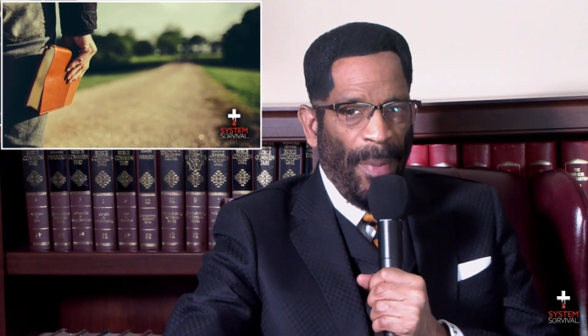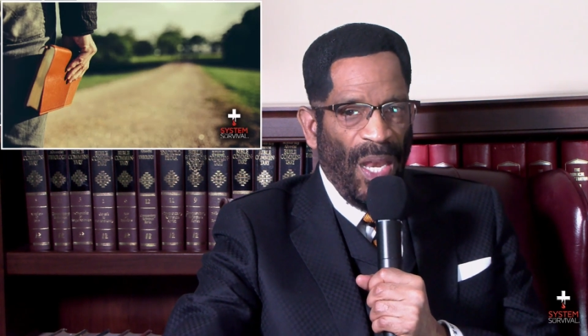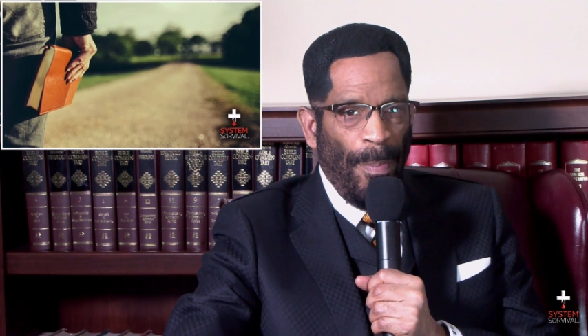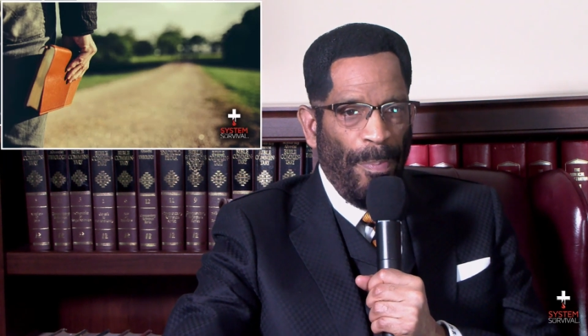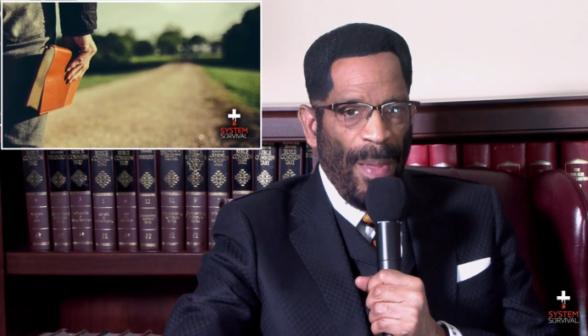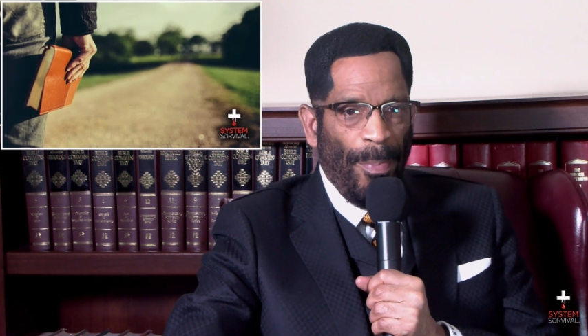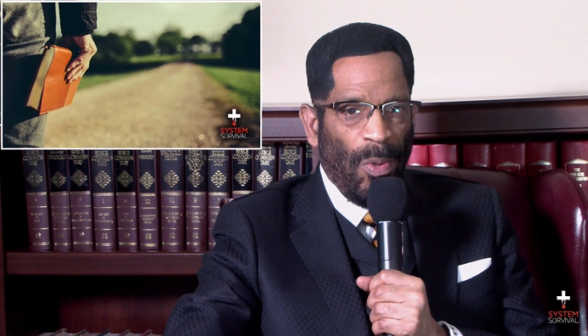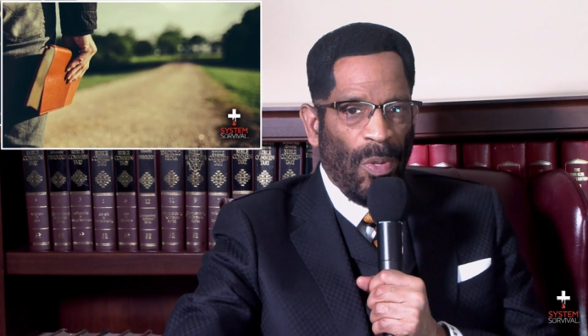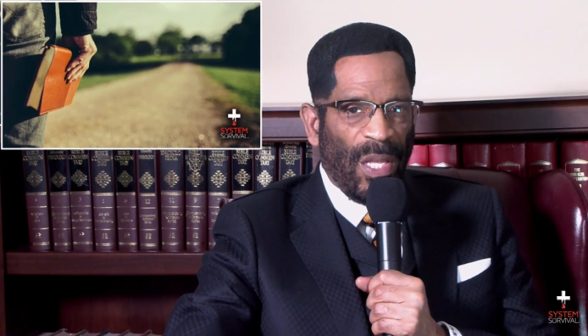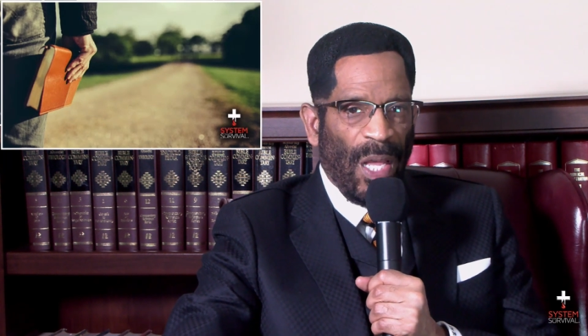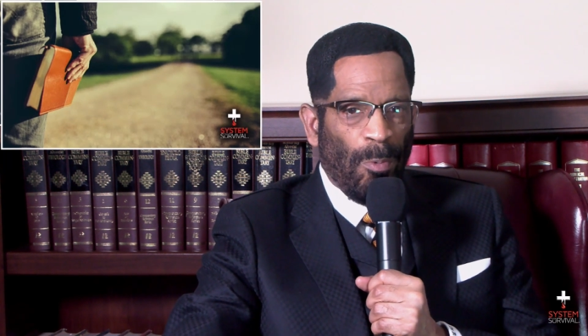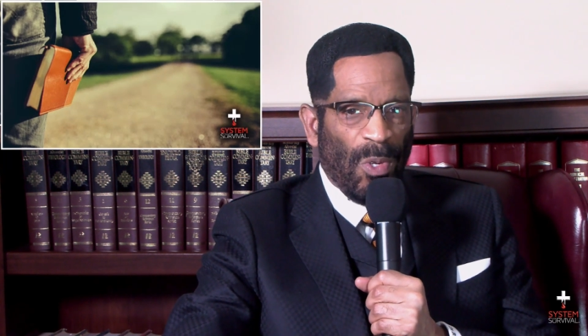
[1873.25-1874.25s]
many
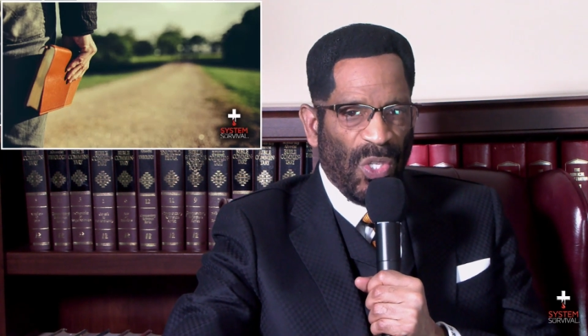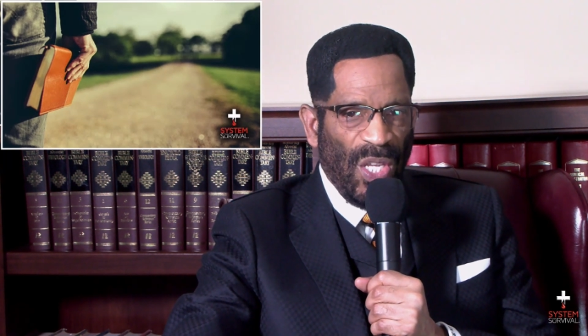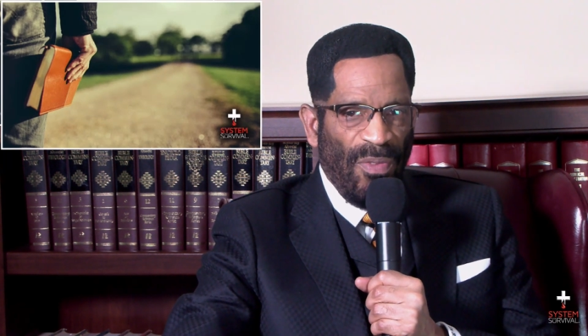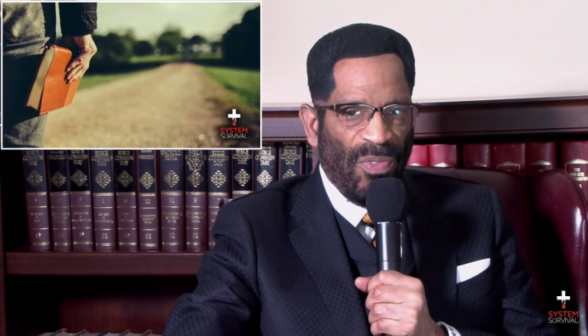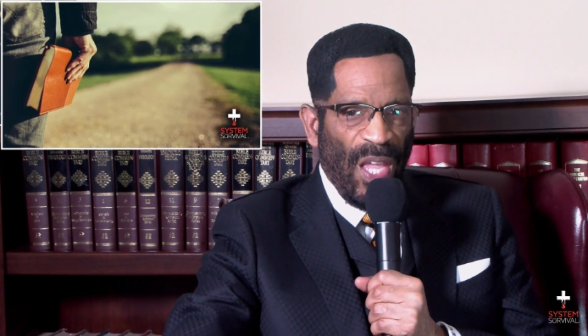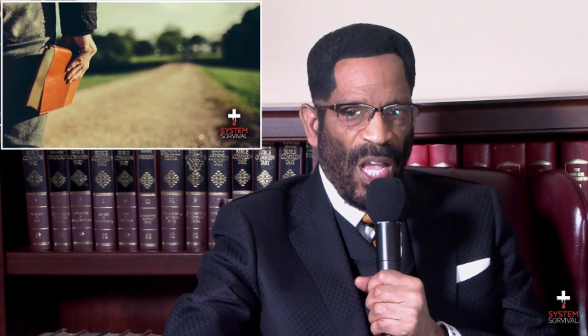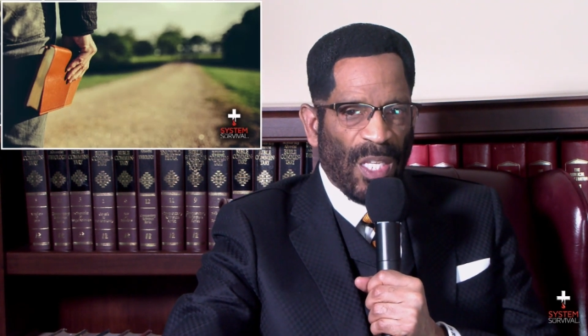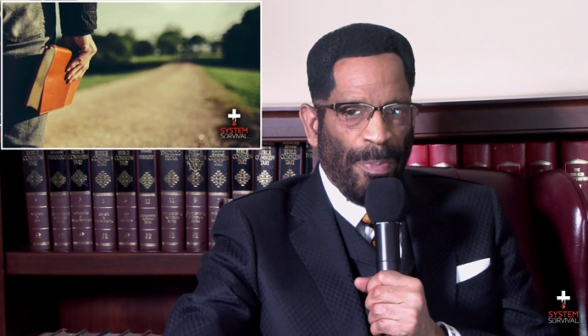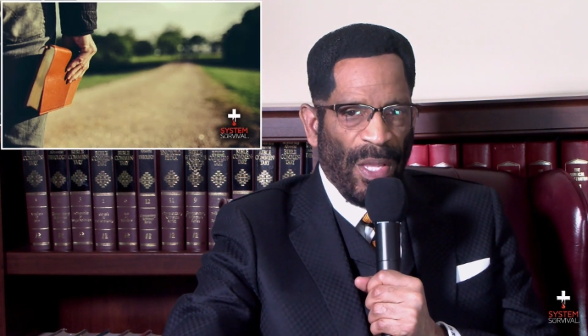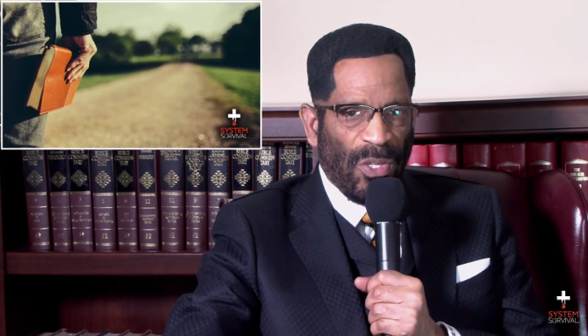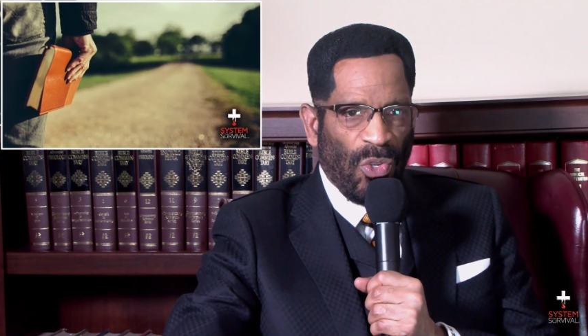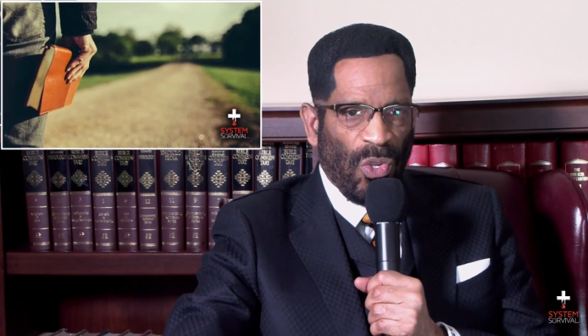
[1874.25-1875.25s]
people can receive text
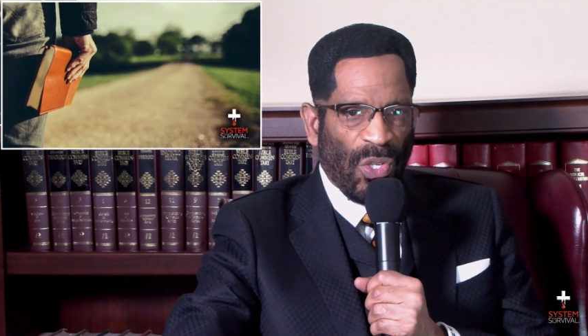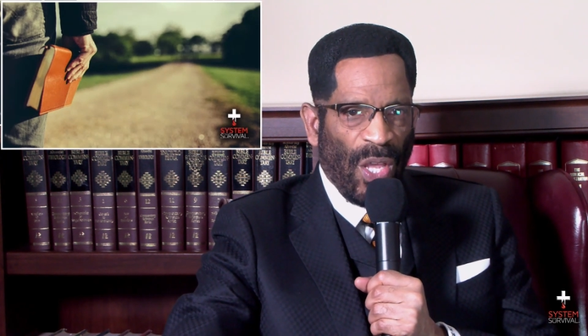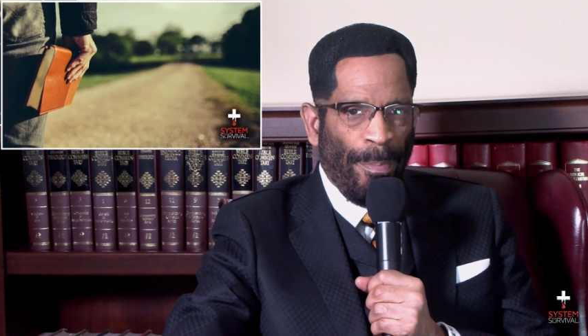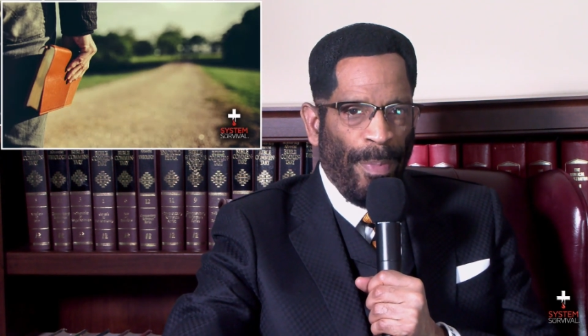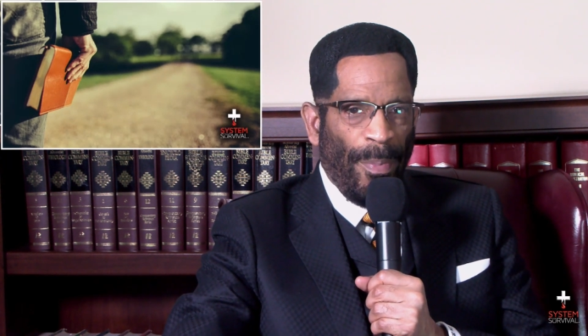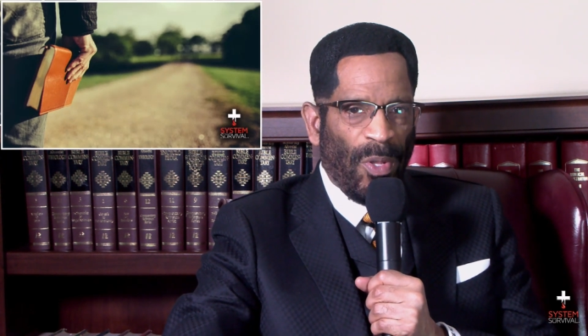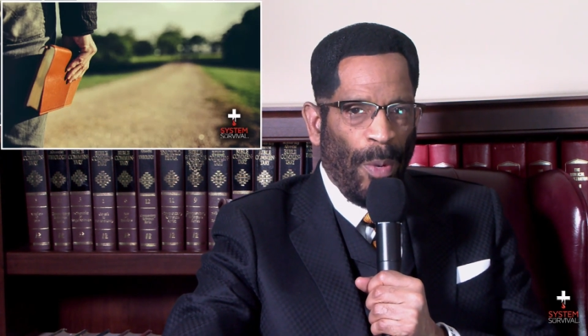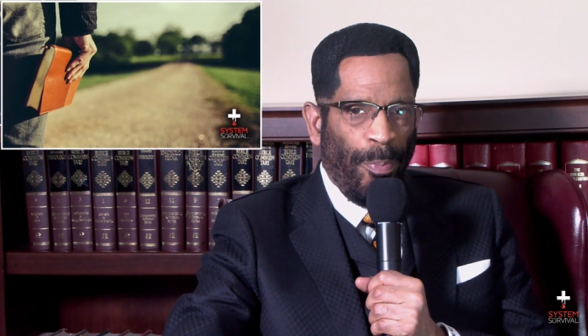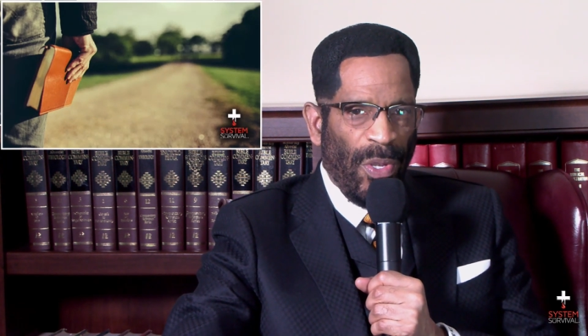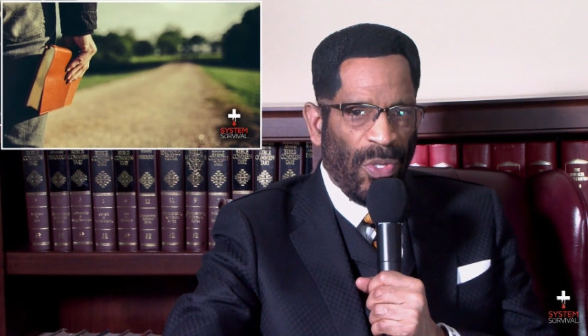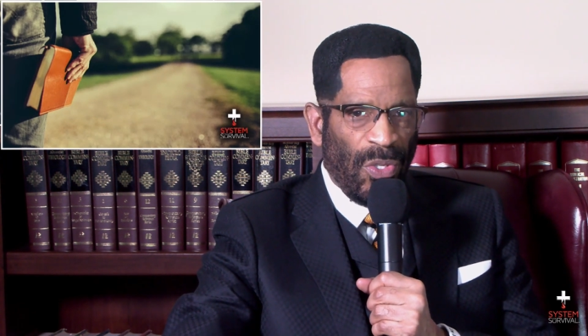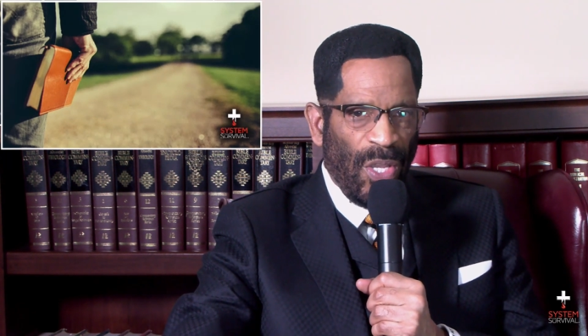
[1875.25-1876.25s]
messages and biblical
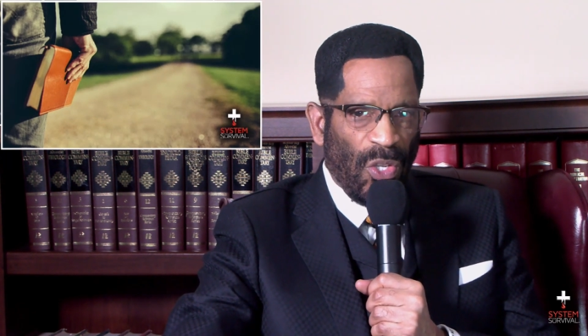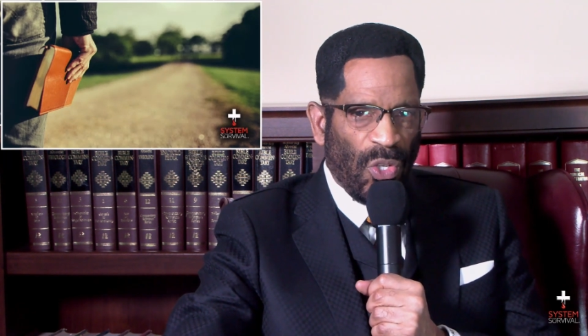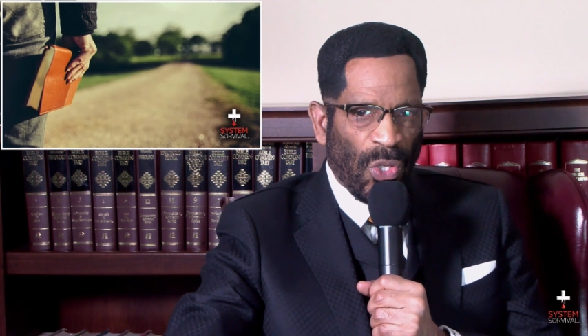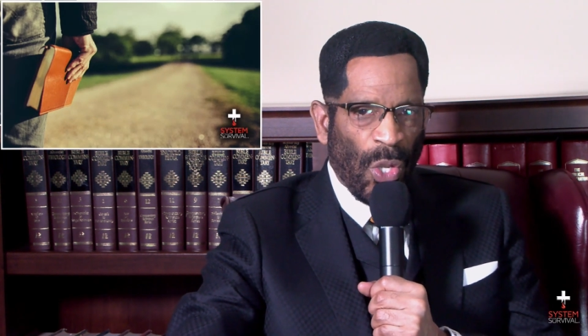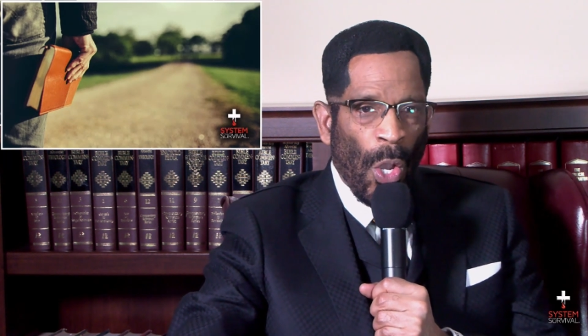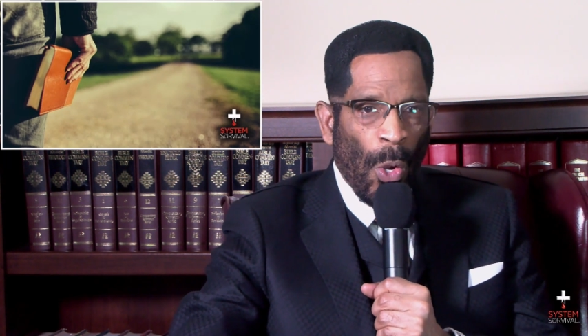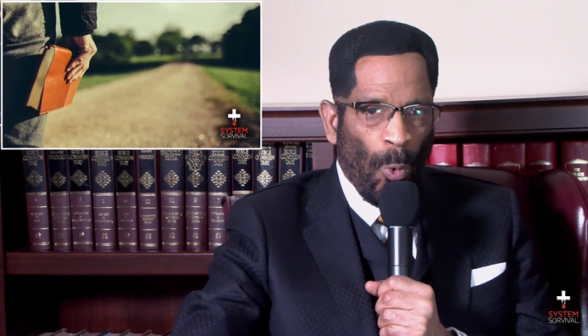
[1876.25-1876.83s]
presentations